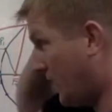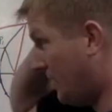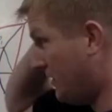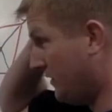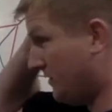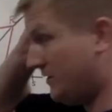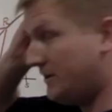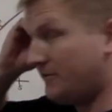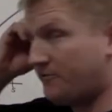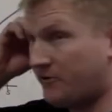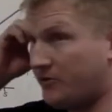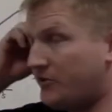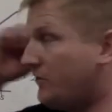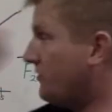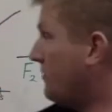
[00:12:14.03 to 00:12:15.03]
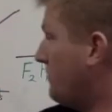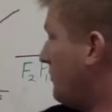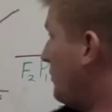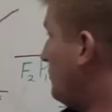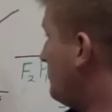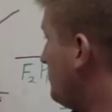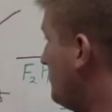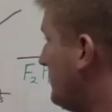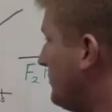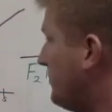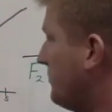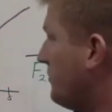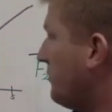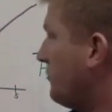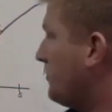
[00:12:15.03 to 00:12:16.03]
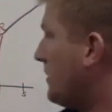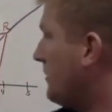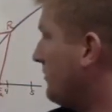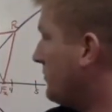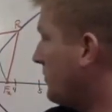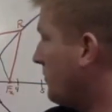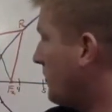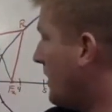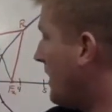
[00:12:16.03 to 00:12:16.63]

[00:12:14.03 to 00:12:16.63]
at the differences of those two distances as well. So